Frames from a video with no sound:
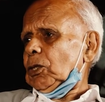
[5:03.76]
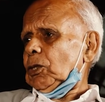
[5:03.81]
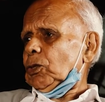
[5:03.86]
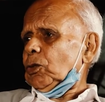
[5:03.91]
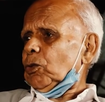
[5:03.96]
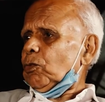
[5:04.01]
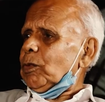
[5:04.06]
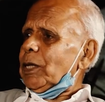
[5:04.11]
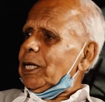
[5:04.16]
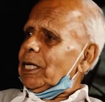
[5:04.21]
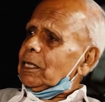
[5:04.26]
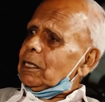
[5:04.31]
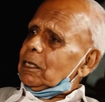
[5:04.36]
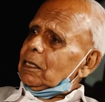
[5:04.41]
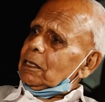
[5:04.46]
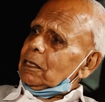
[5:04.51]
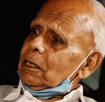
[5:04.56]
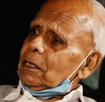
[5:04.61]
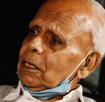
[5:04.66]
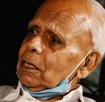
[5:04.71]
to win
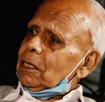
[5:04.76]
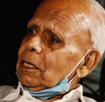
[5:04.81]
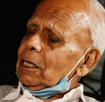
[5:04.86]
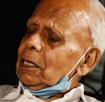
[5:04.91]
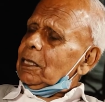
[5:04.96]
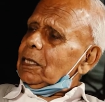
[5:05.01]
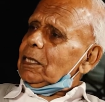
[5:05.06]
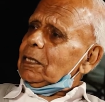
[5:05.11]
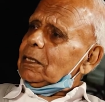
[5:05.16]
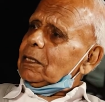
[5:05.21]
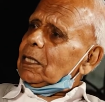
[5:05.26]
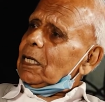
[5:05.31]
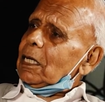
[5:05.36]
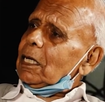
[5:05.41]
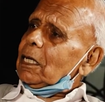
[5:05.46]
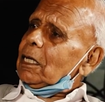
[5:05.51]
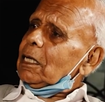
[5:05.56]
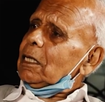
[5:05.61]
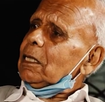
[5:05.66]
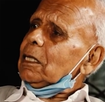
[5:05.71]
in
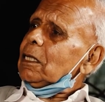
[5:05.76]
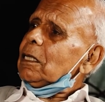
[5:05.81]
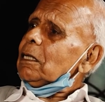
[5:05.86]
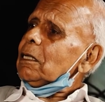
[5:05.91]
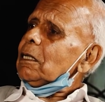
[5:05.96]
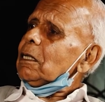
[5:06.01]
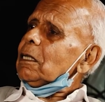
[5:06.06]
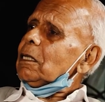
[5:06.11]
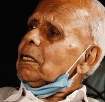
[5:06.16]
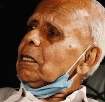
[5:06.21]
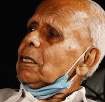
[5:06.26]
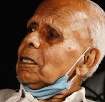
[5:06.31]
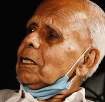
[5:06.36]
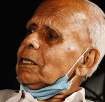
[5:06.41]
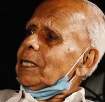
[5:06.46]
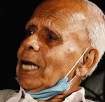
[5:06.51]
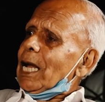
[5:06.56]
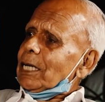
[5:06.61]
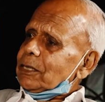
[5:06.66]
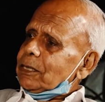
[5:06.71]
the
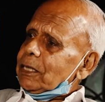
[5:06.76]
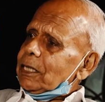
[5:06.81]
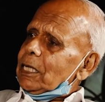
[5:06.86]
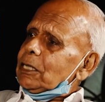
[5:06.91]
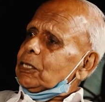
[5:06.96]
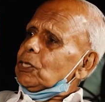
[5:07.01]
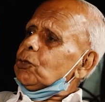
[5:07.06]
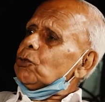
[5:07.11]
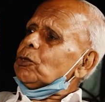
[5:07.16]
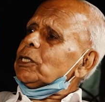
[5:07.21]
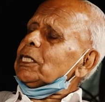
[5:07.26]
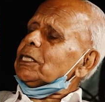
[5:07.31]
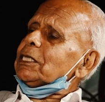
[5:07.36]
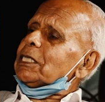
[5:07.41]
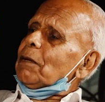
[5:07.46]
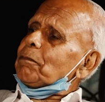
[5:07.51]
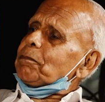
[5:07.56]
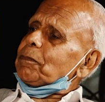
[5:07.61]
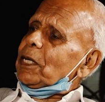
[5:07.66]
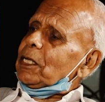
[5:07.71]
National Shooting
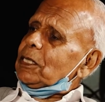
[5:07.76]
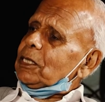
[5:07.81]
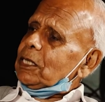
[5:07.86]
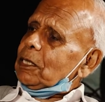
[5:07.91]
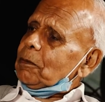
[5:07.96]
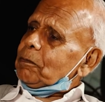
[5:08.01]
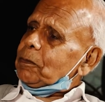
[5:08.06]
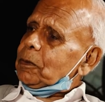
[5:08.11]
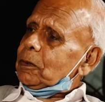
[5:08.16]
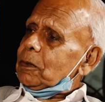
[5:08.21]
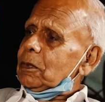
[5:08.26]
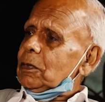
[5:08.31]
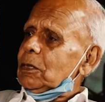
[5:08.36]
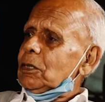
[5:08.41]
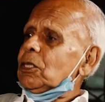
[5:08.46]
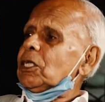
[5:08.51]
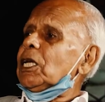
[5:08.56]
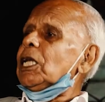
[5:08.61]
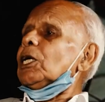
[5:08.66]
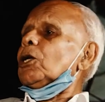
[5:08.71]
Championship
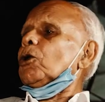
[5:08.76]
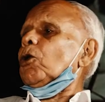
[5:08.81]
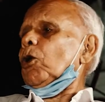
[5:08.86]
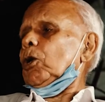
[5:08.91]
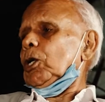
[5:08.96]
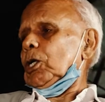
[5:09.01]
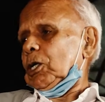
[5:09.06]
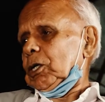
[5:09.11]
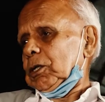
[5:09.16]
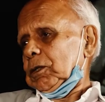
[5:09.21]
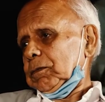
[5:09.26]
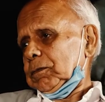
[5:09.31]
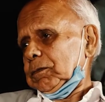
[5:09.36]
3 gold,